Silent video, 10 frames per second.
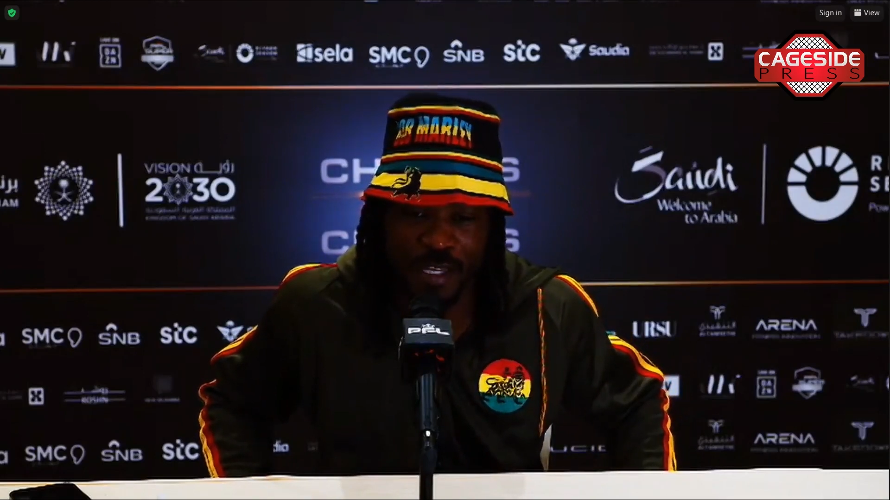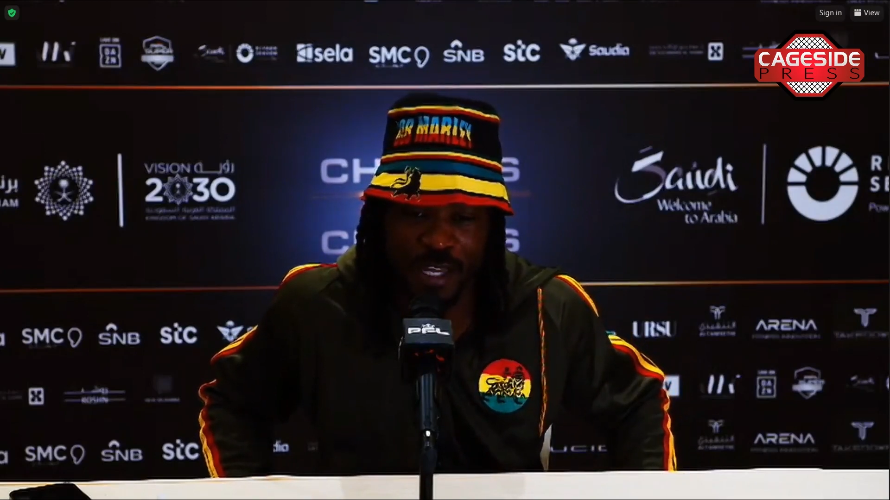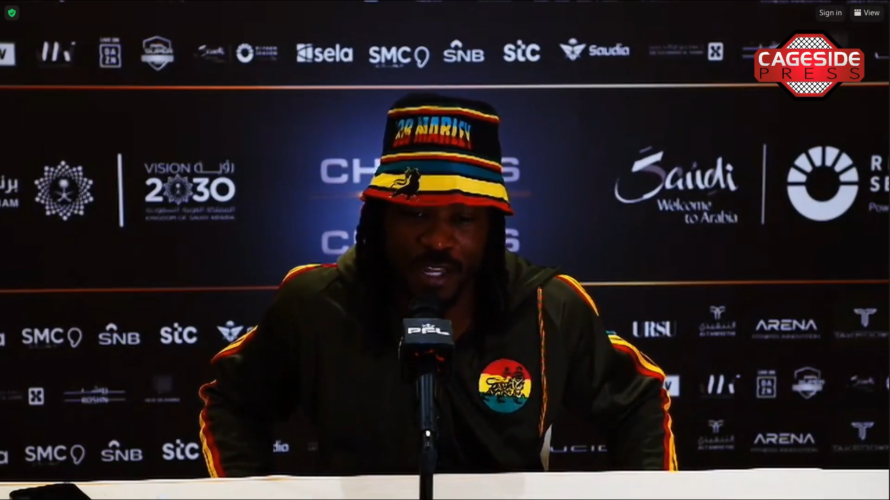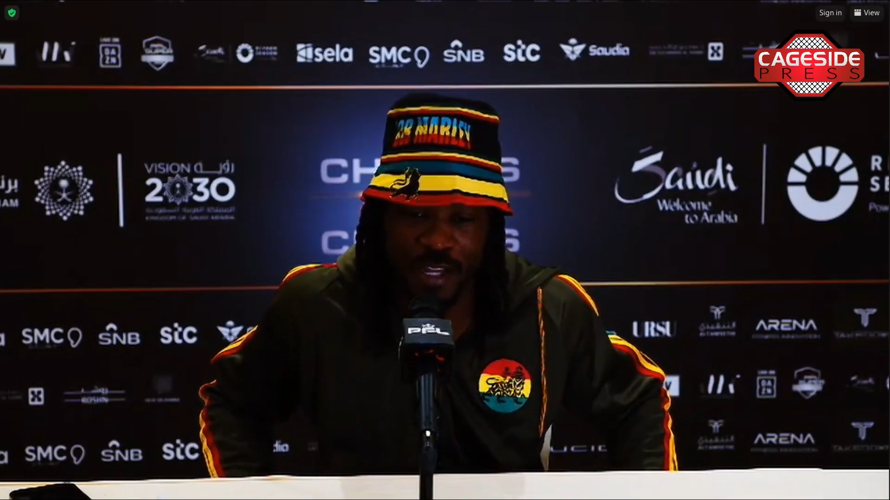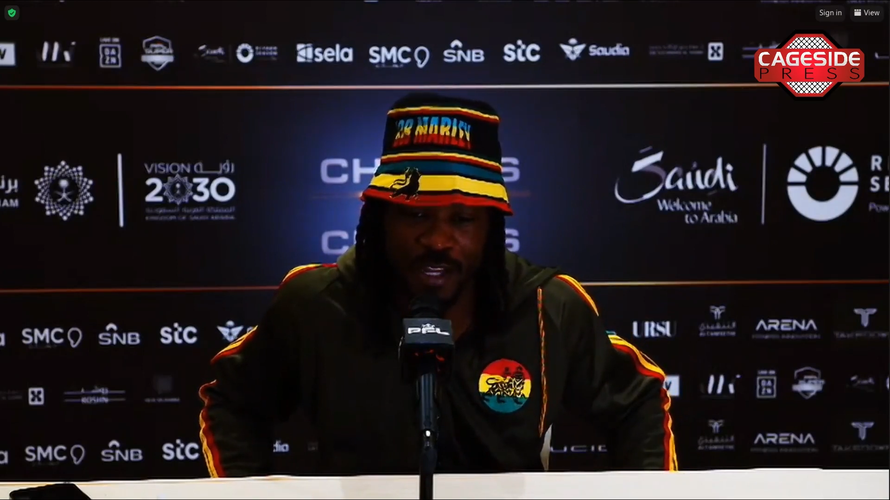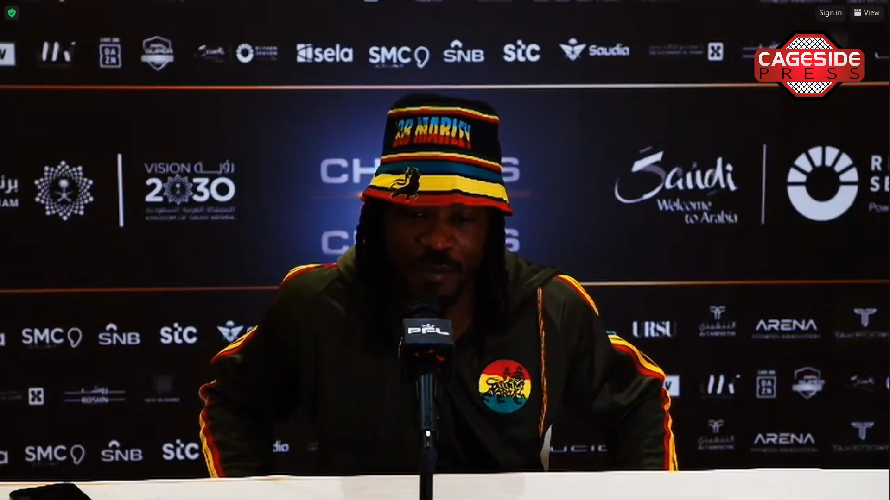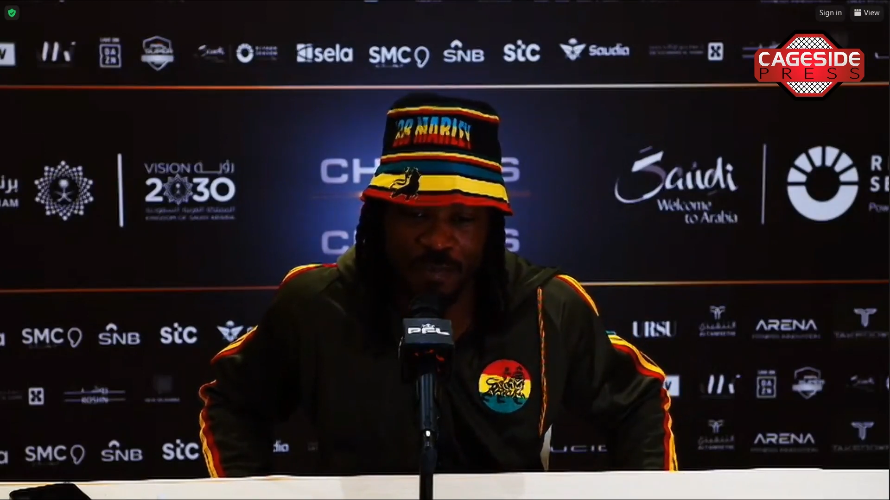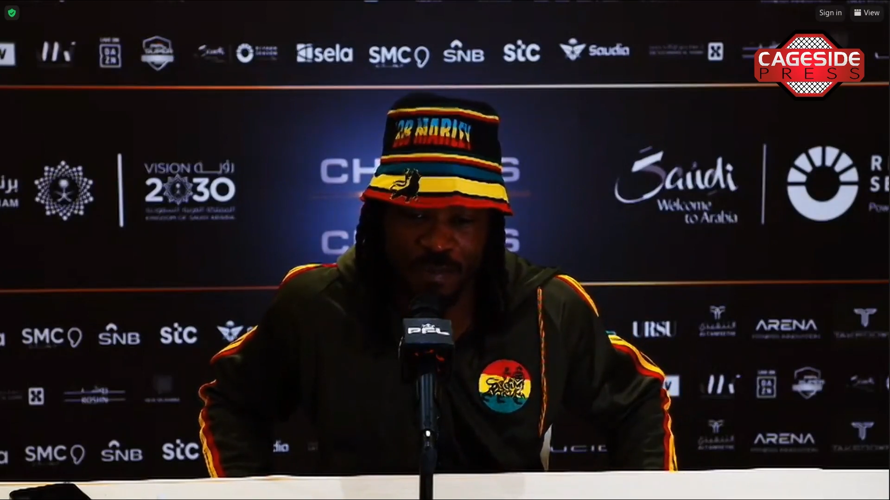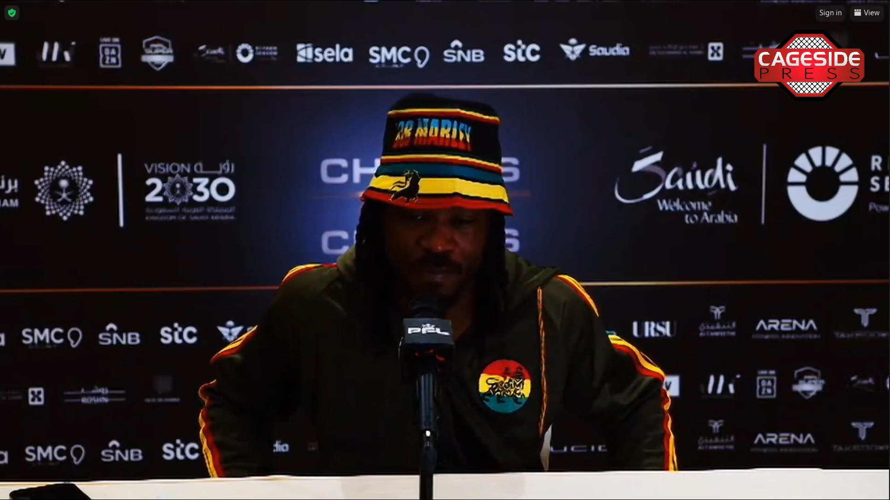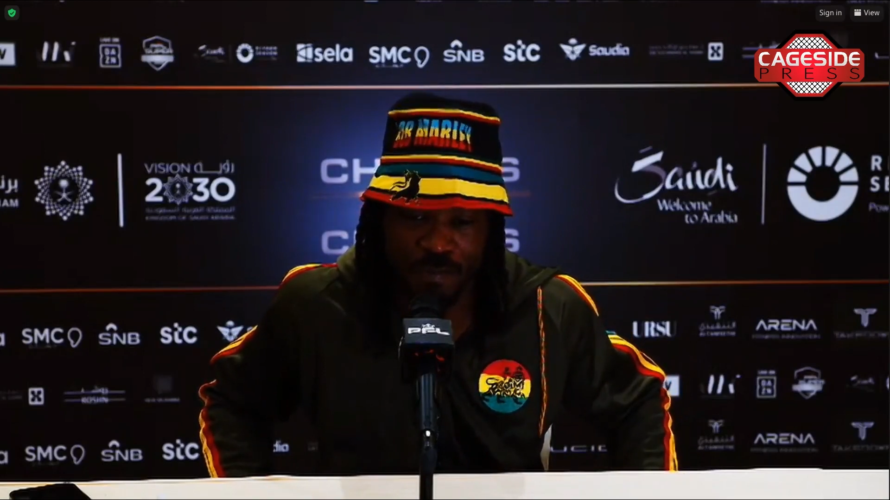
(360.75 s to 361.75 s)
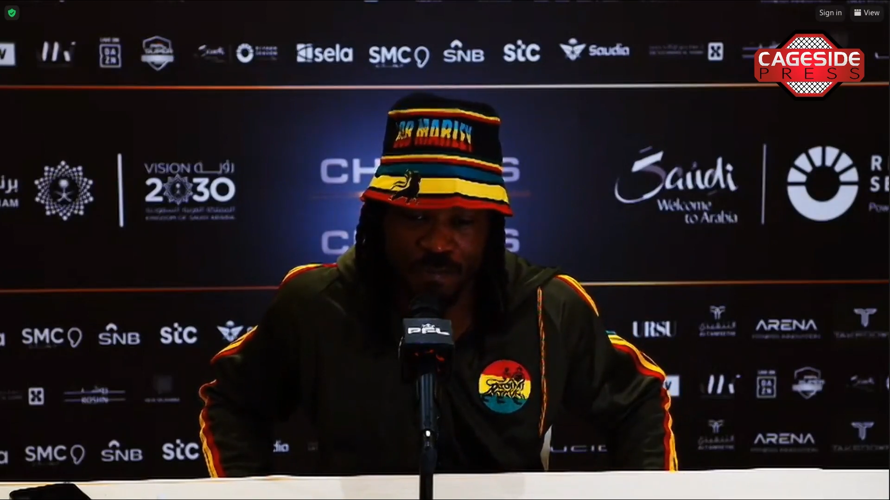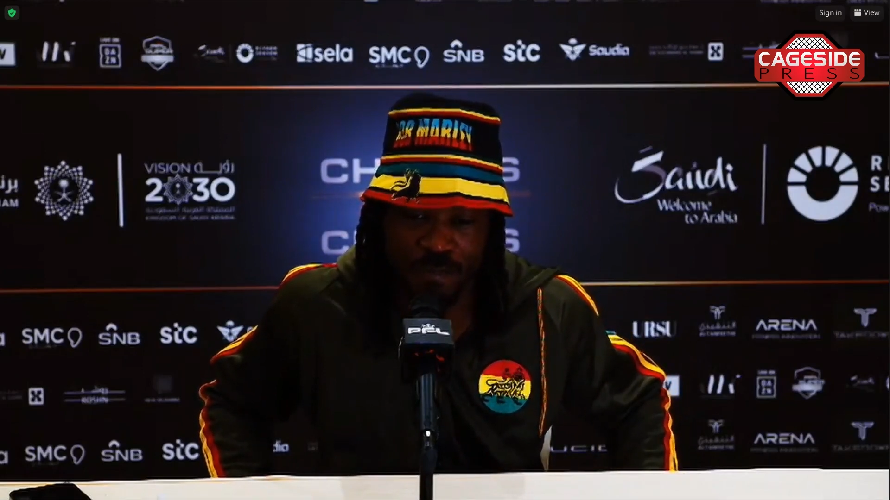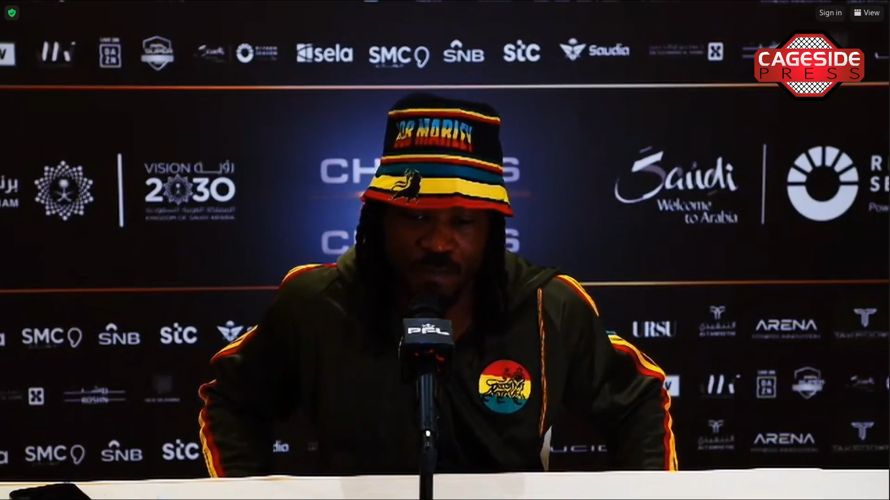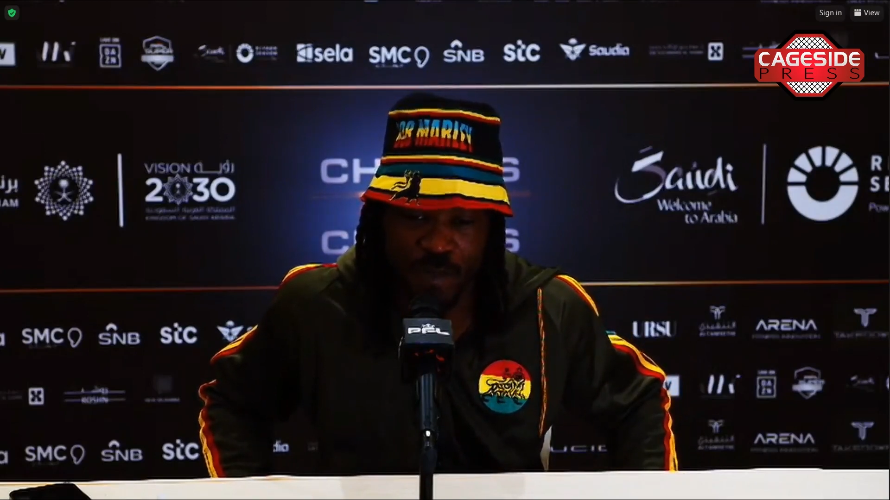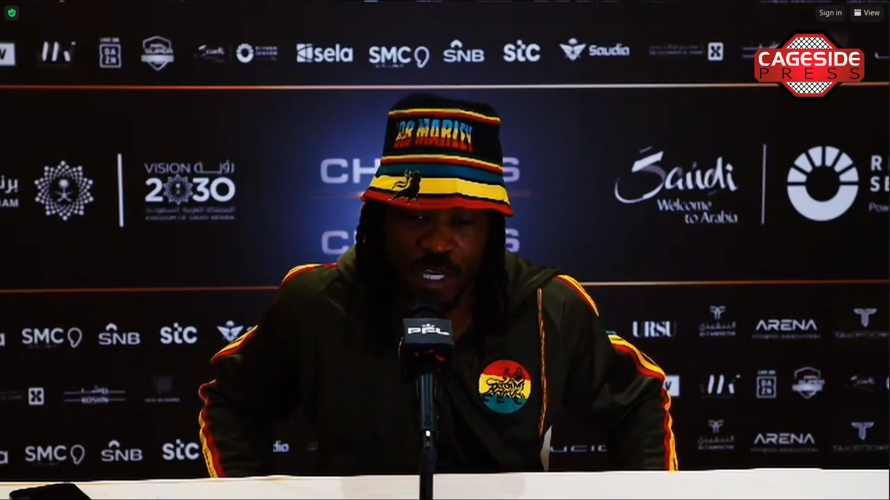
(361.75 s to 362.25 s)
And come